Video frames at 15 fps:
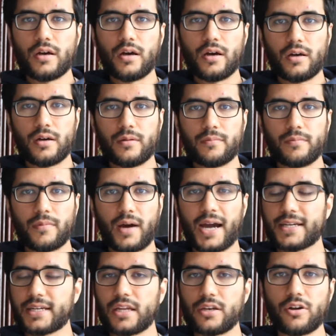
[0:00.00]
I
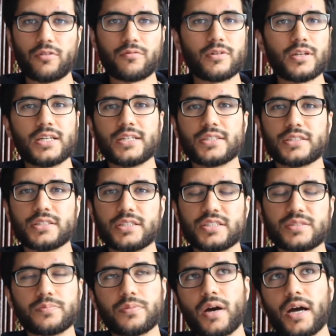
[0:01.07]
cannot relate to this,
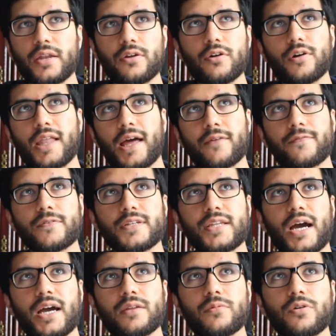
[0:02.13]
but I know like for
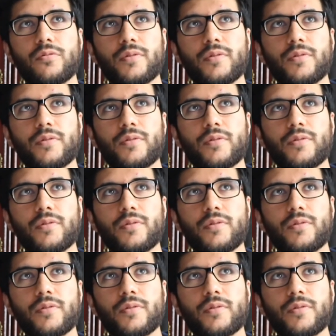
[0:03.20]
Dynamo,